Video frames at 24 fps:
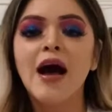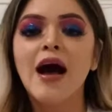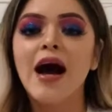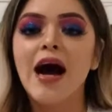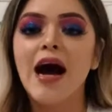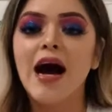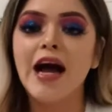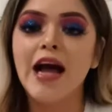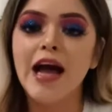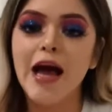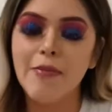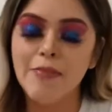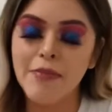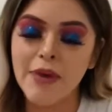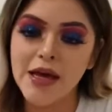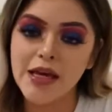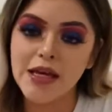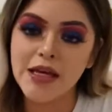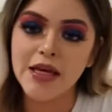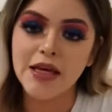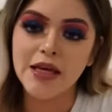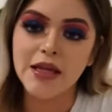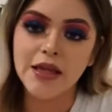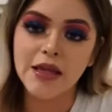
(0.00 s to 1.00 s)
I am
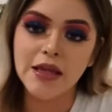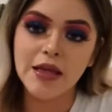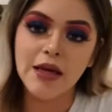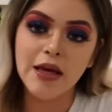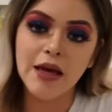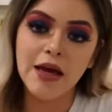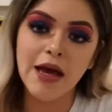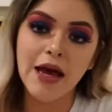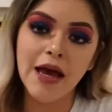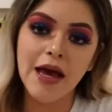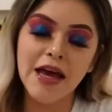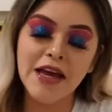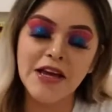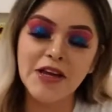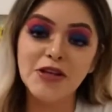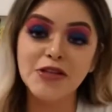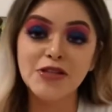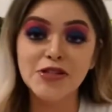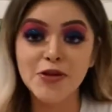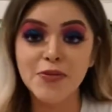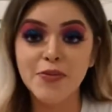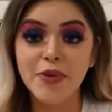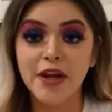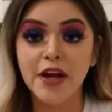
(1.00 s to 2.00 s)
making a
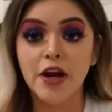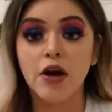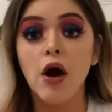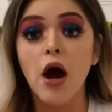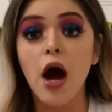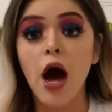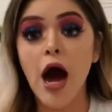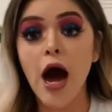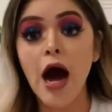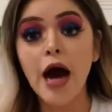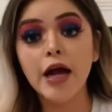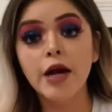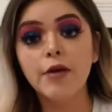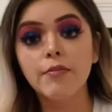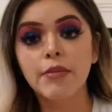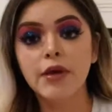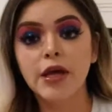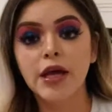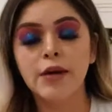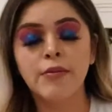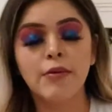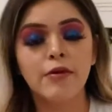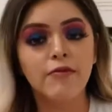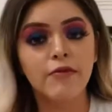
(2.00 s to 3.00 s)
YouTube video, how to
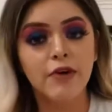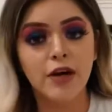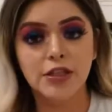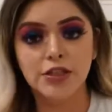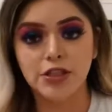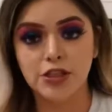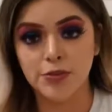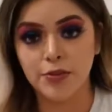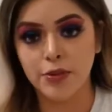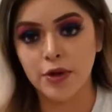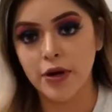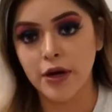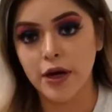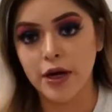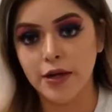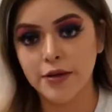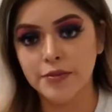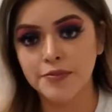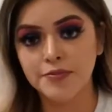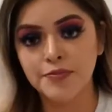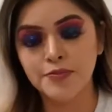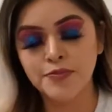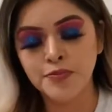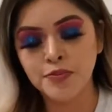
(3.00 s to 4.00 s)
become a foster parent.
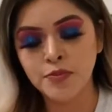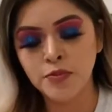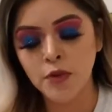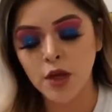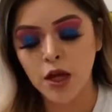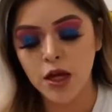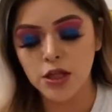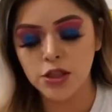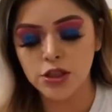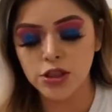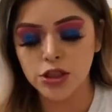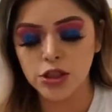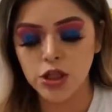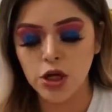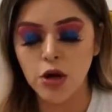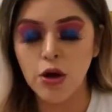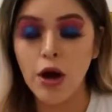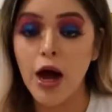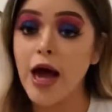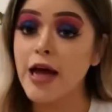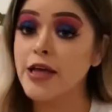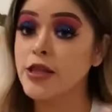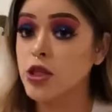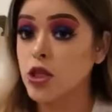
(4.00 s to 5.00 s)
So
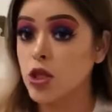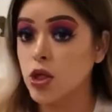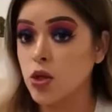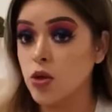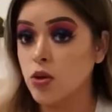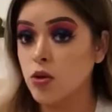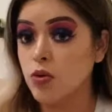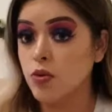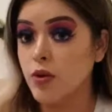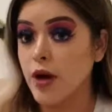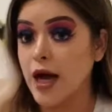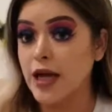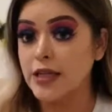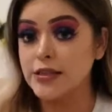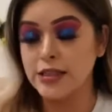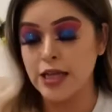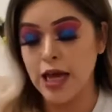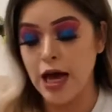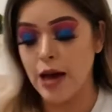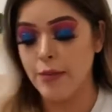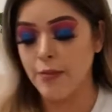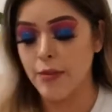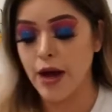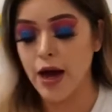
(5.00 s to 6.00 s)
I
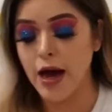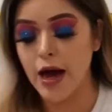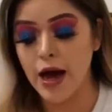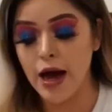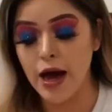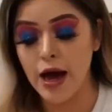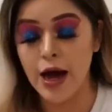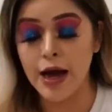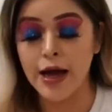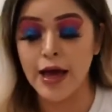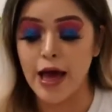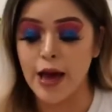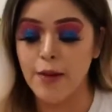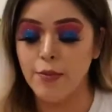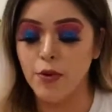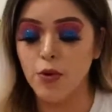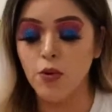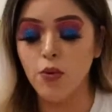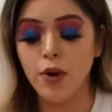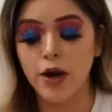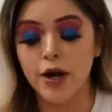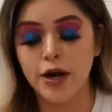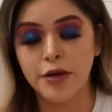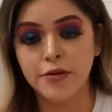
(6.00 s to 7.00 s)
am
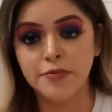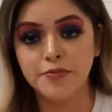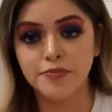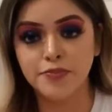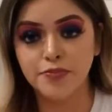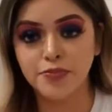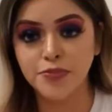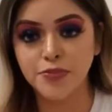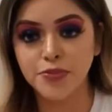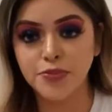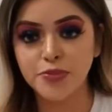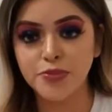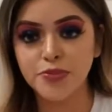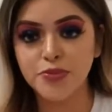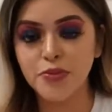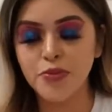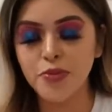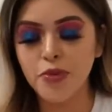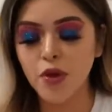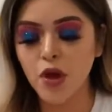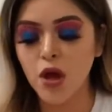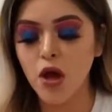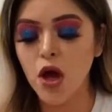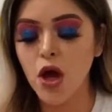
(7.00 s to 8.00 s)
aware,
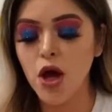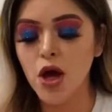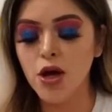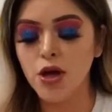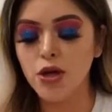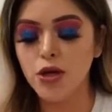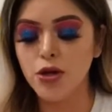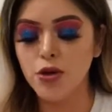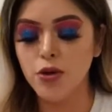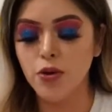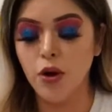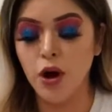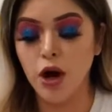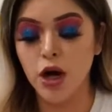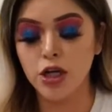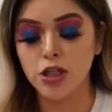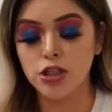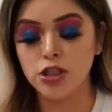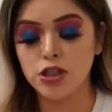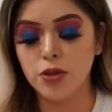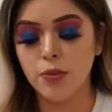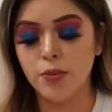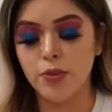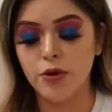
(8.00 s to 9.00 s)
you are
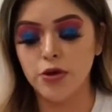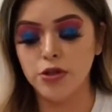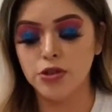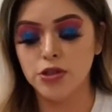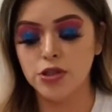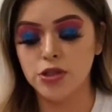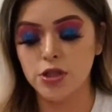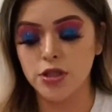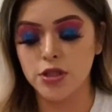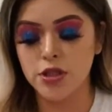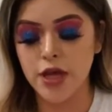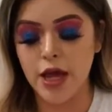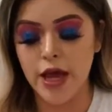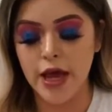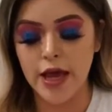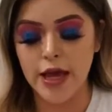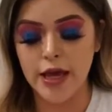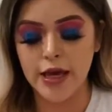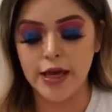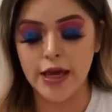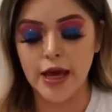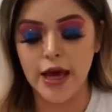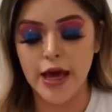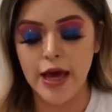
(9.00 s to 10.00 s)
supposed to
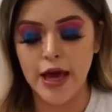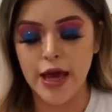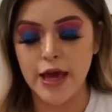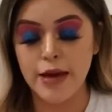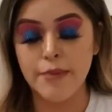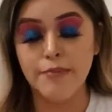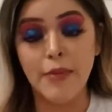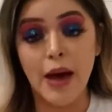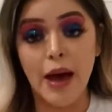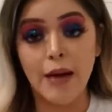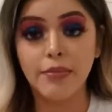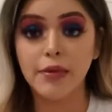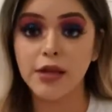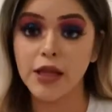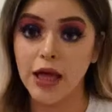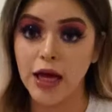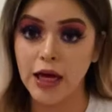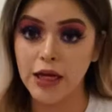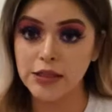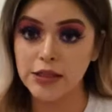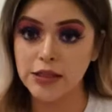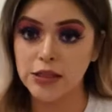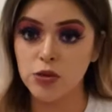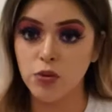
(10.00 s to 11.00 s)
take a MAP
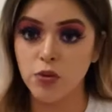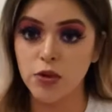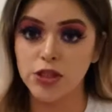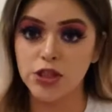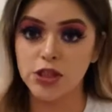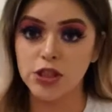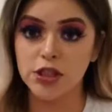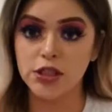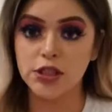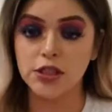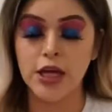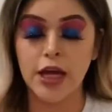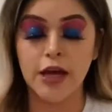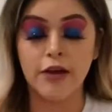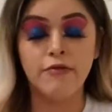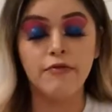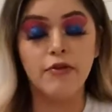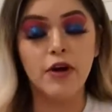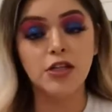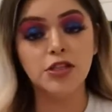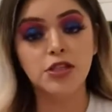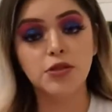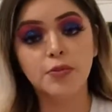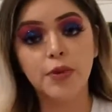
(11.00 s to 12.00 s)
class, which is like
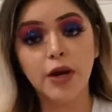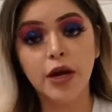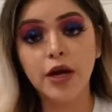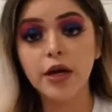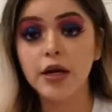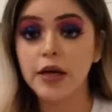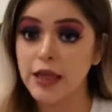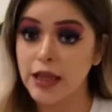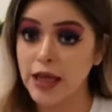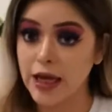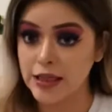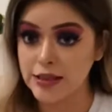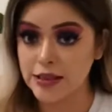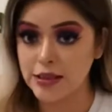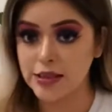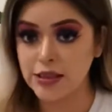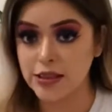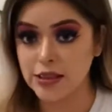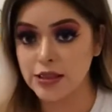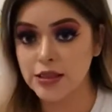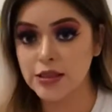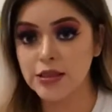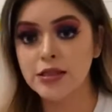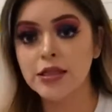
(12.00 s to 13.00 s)
foster parent
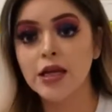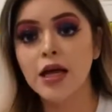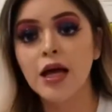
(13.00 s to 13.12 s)
classes,